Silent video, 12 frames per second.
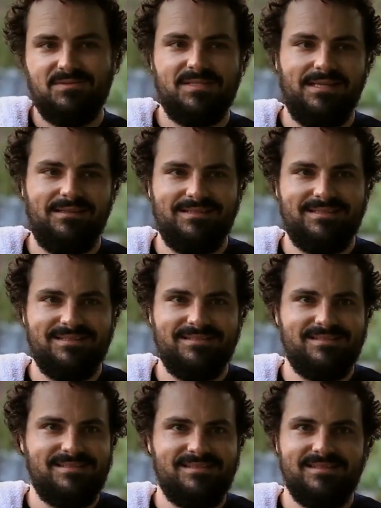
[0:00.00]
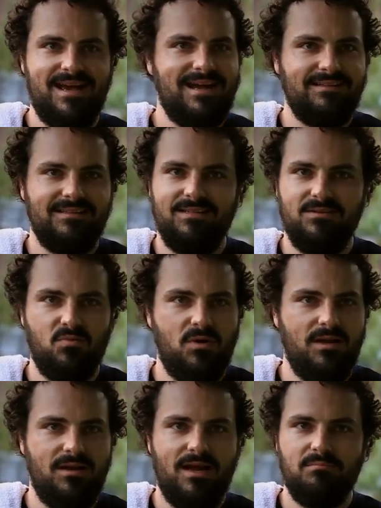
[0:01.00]
out like boot camp, and you just straight
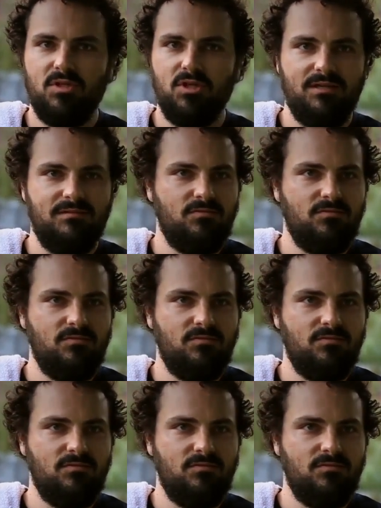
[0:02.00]
out quit.